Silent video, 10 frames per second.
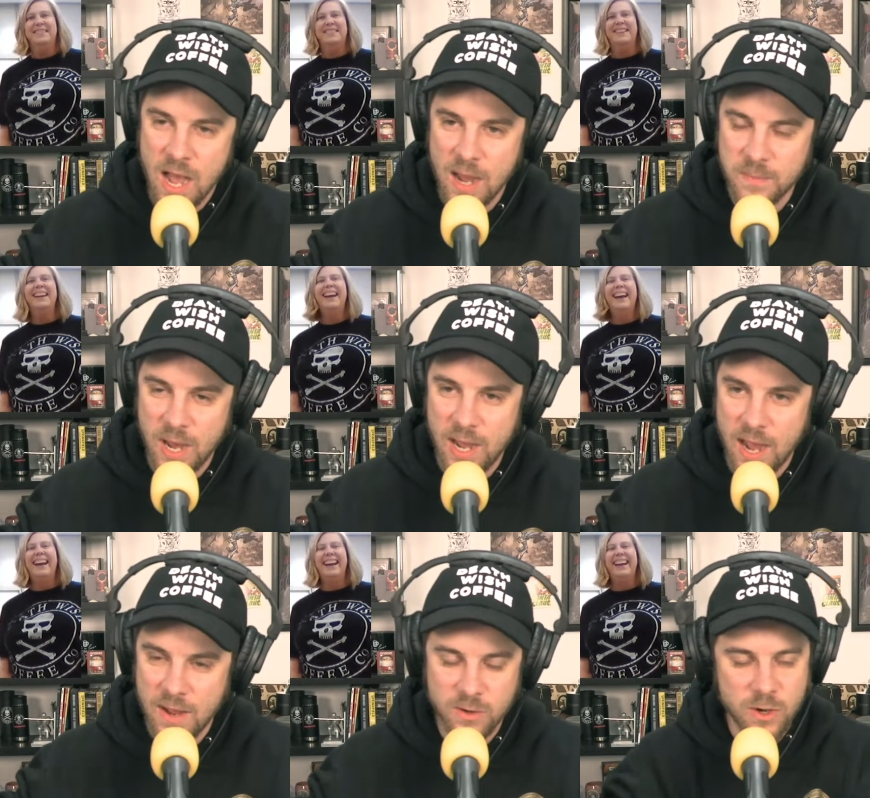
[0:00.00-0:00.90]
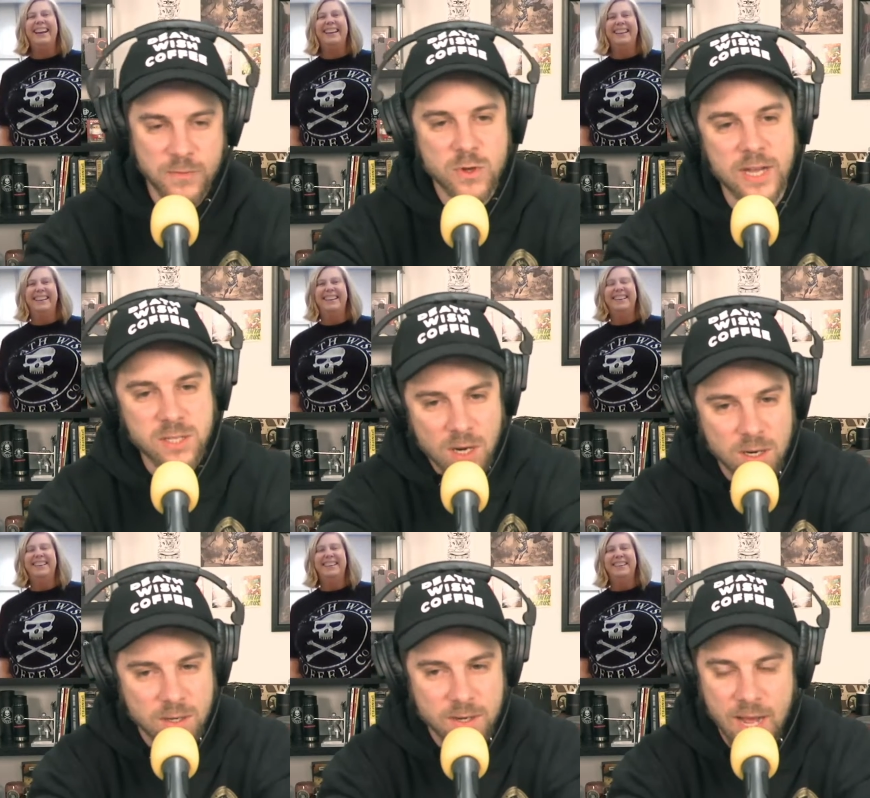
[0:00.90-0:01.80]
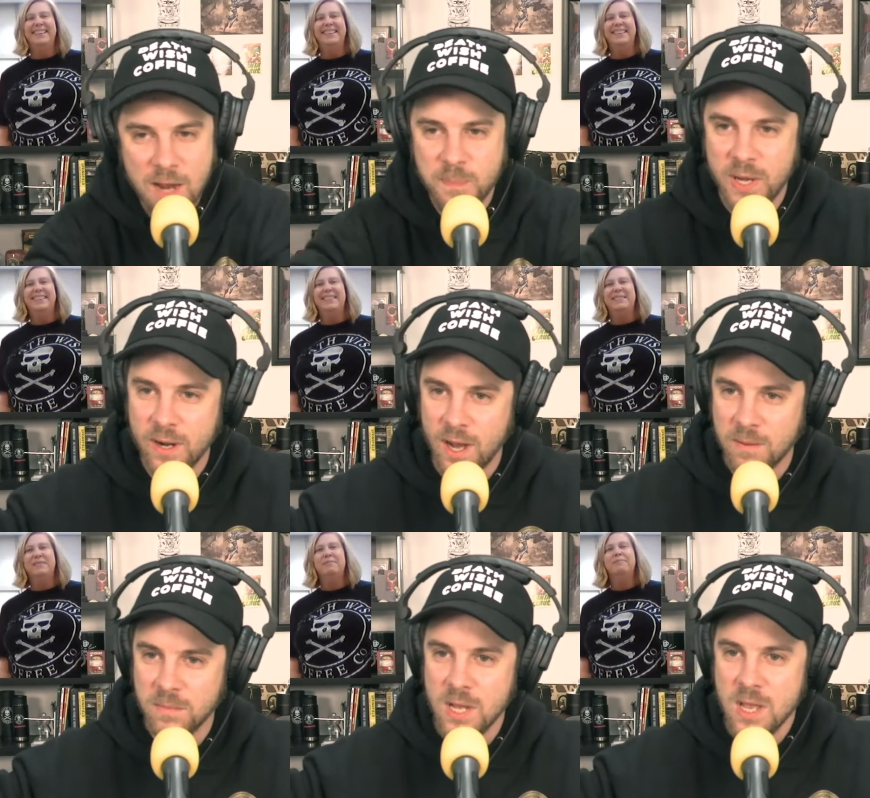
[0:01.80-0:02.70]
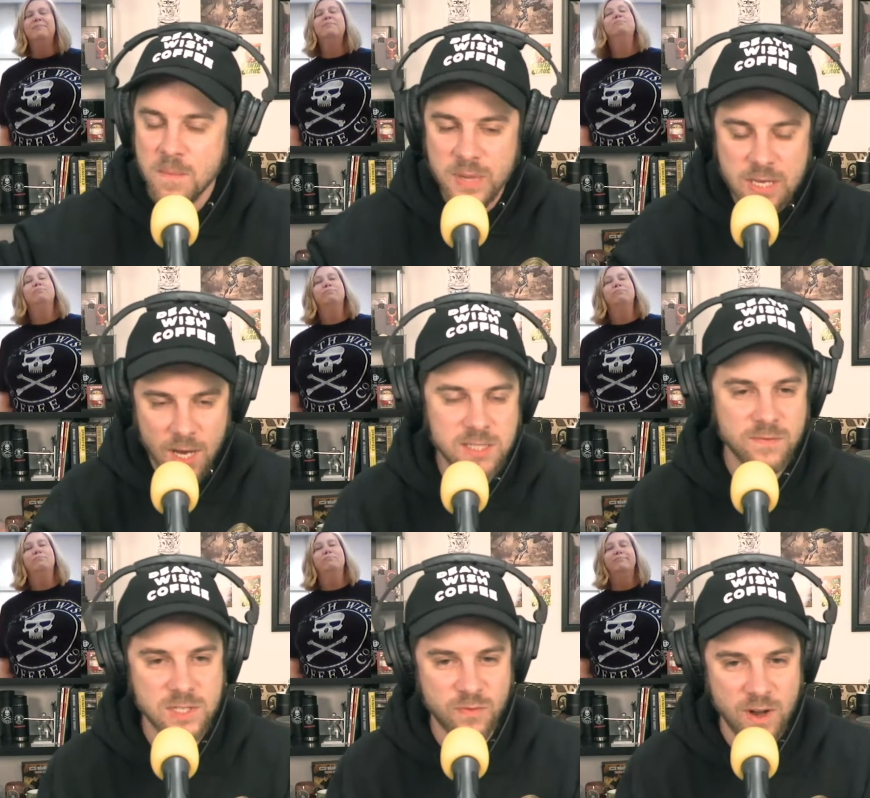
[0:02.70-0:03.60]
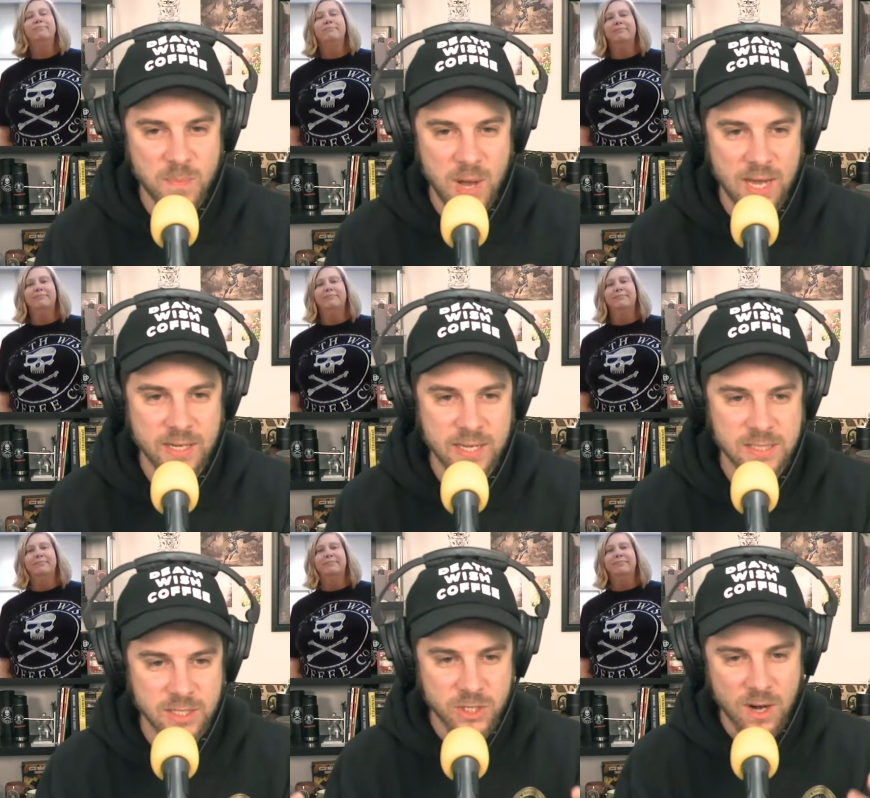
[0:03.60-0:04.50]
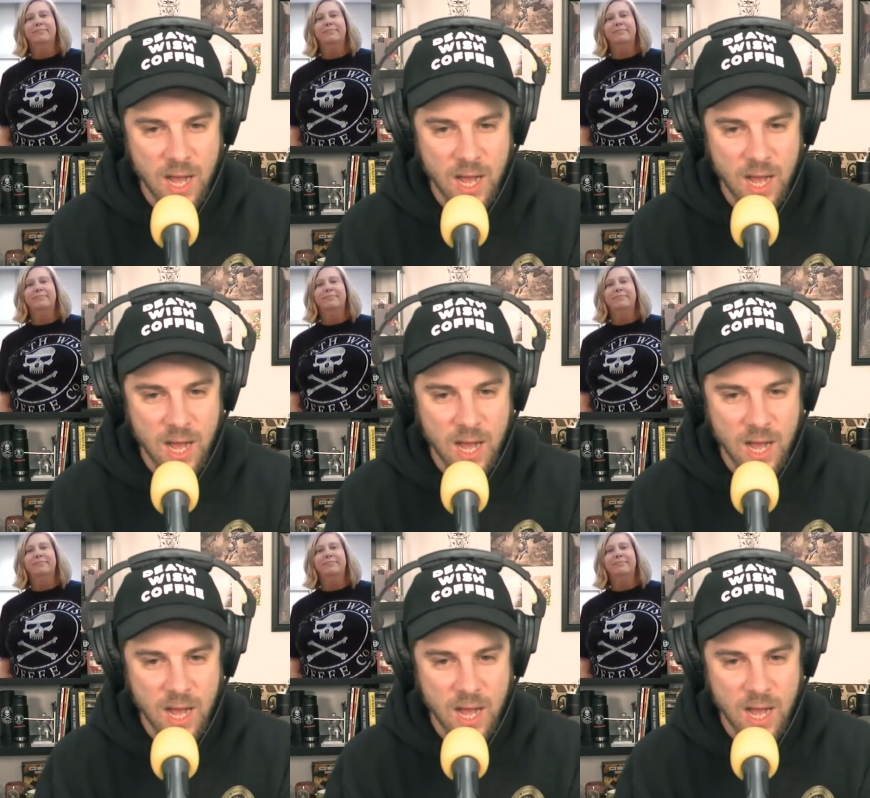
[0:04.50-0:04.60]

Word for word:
Speaker 1: I'm I, I don't know if you guys heard or not, but um, because of this very podcast that you're